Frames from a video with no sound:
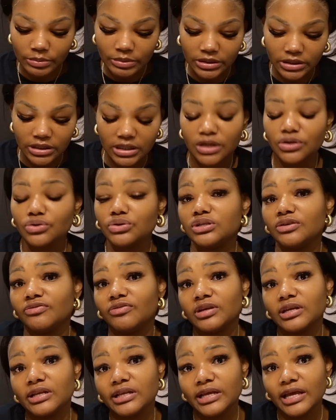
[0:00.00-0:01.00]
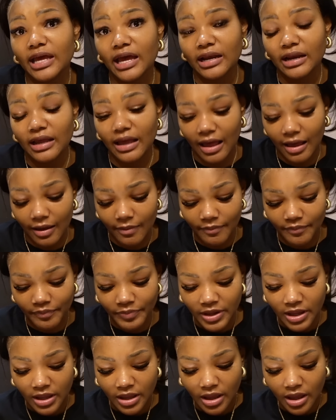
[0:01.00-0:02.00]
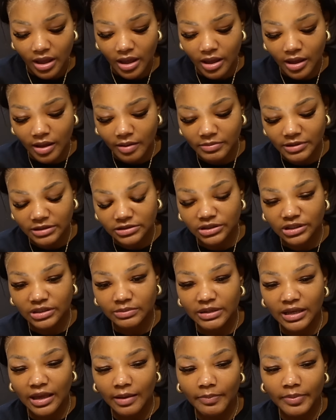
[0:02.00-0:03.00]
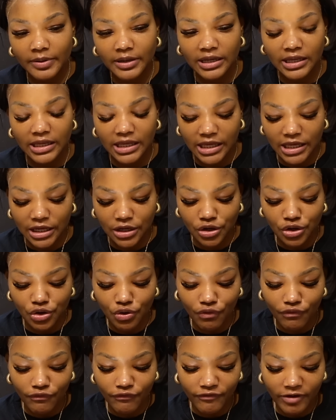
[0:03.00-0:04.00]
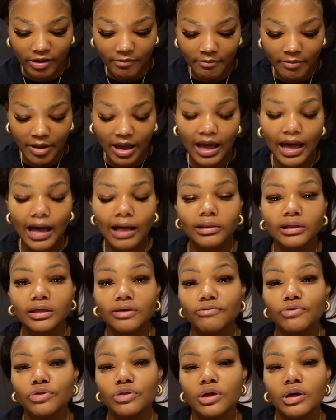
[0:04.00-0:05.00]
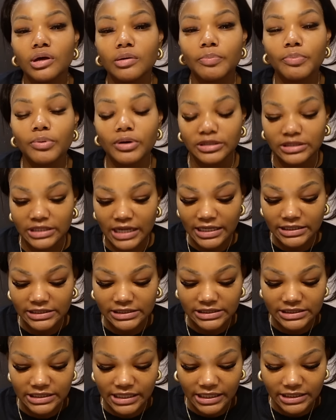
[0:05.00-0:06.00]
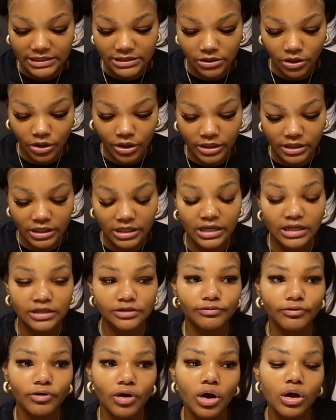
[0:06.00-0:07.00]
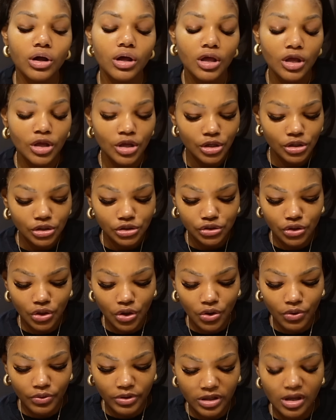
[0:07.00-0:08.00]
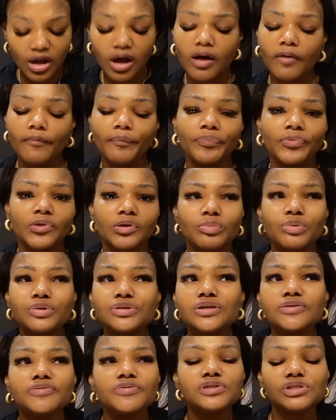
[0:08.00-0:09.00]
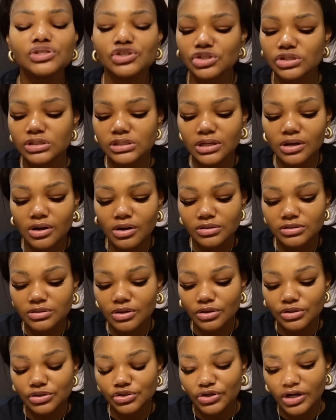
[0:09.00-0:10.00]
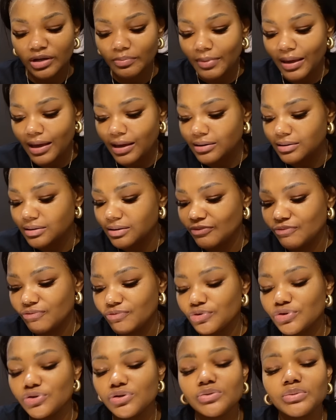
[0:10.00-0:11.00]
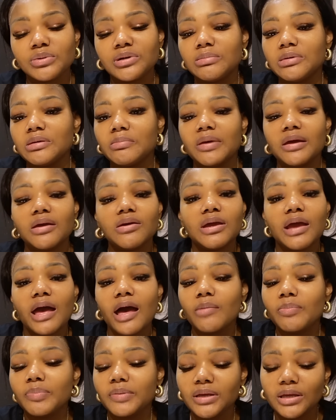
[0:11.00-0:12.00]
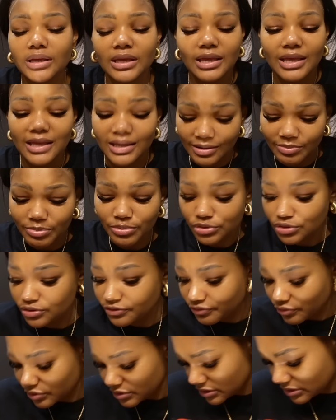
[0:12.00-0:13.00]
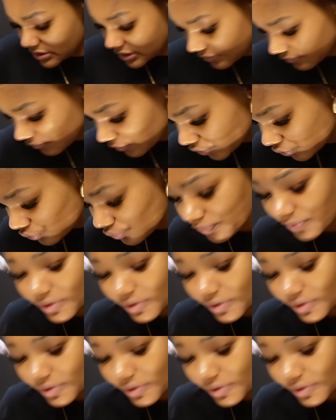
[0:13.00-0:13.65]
to be here, you definitely can come. That's going to be happening in November. I'll give you the precise dates on the next vlog. So yeah, Brutal Fruit is just a girl's girl's drink, man. If you just want to be merry, happy, Brutal Fruit is there for you.